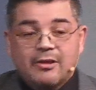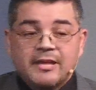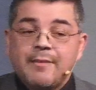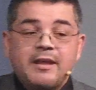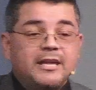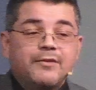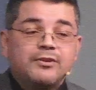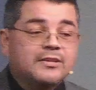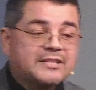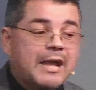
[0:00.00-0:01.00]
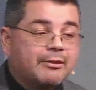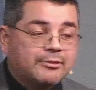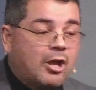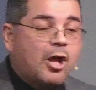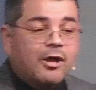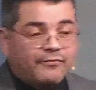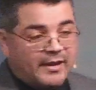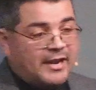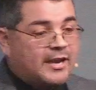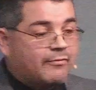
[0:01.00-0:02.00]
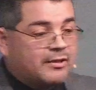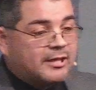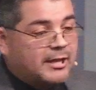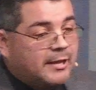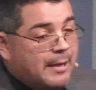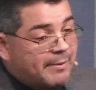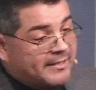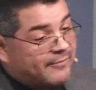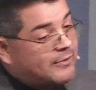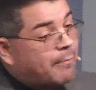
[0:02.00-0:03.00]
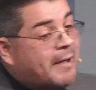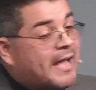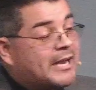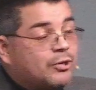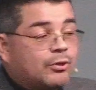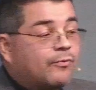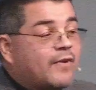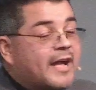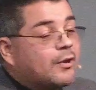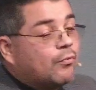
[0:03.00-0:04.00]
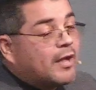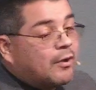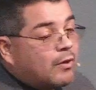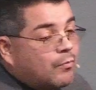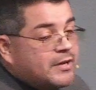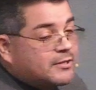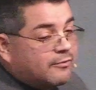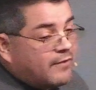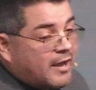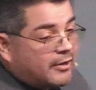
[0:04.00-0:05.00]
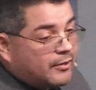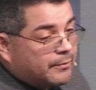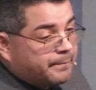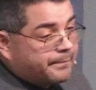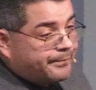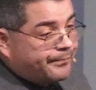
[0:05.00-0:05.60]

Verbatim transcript: Now, they may give you the Sabbath off and everything, but if they're mad at you, they'll find a, a, a reason to fire you.